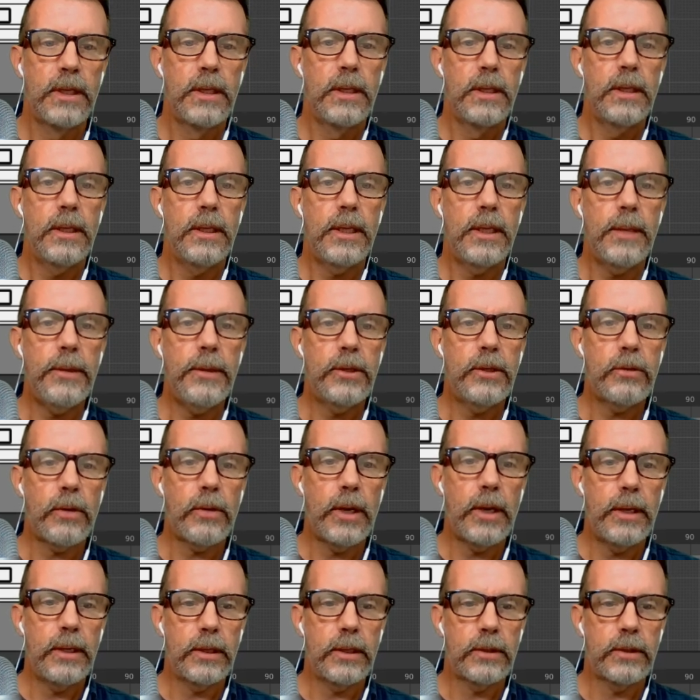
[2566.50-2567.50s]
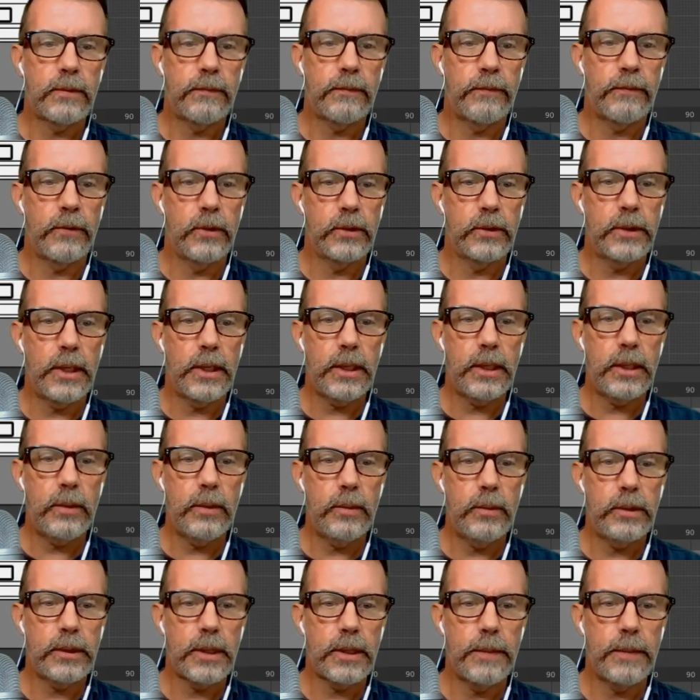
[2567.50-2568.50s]
Let me try this first. I can
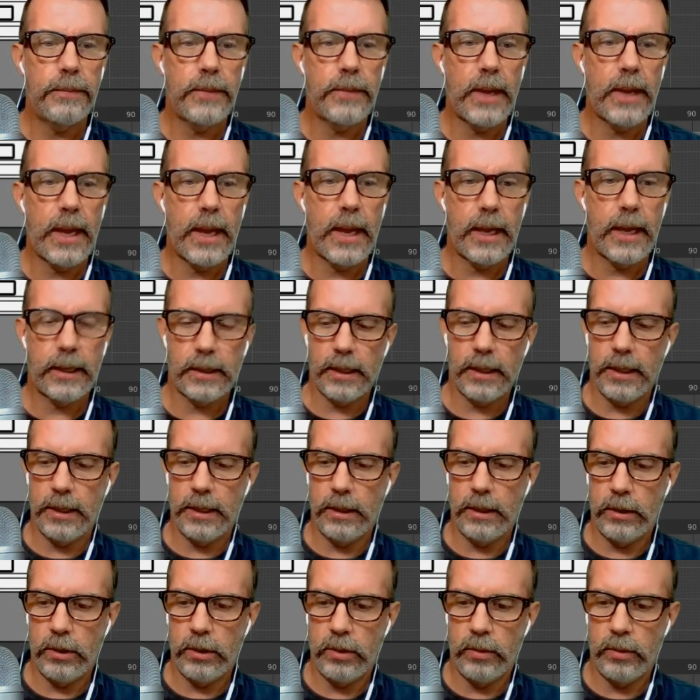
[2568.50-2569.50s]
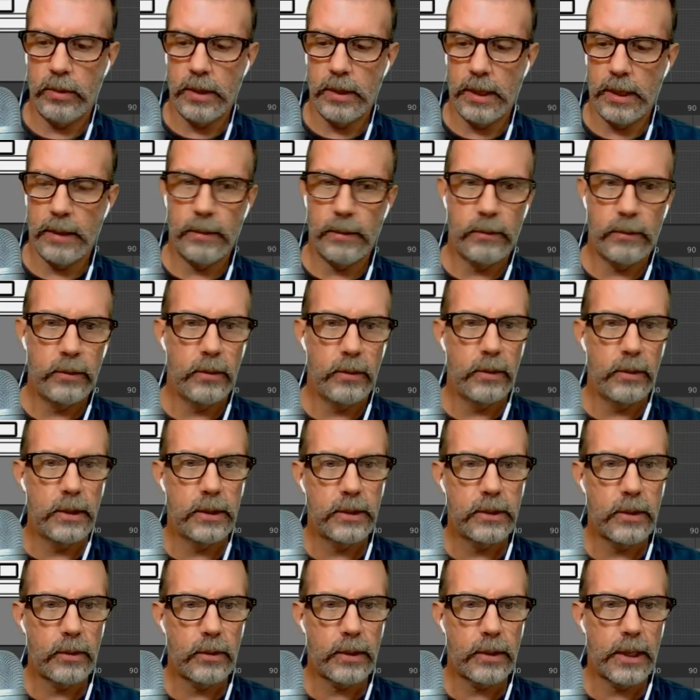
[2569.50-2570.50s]
always come back and do
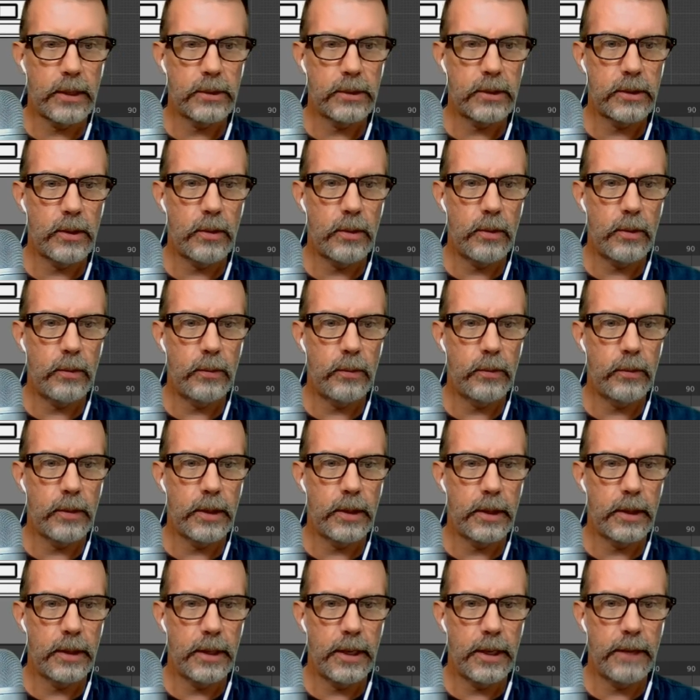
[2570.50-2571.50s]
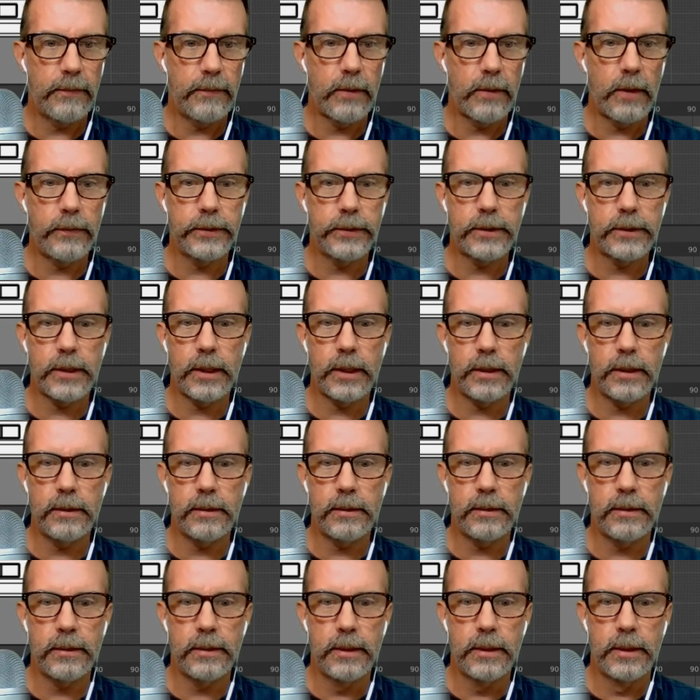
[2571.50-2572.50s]
this. Okay, so I've all of a
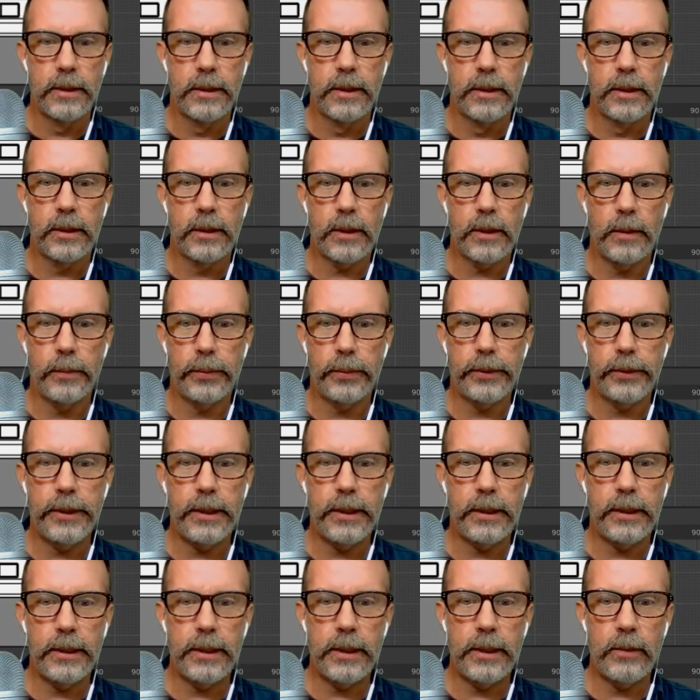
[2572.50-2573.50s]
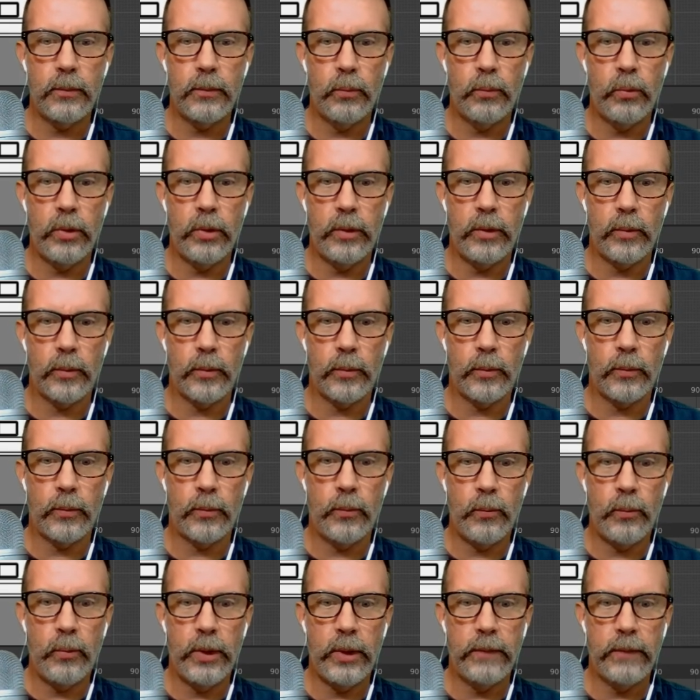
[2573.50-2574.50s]
sudden completely
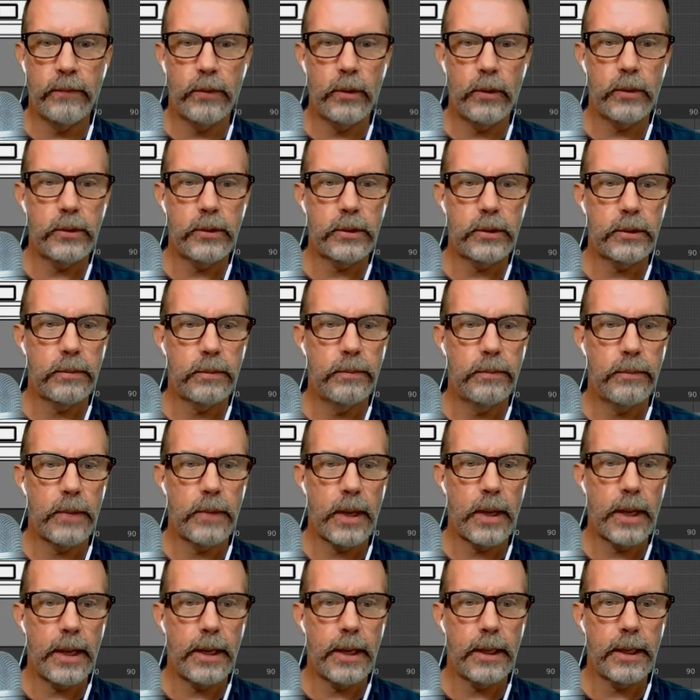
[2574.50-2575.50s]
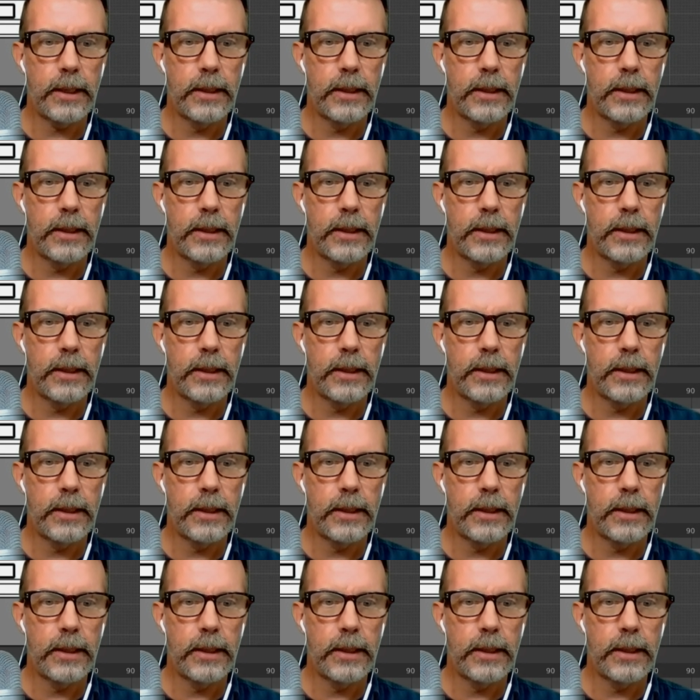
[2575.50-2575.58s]
reversed my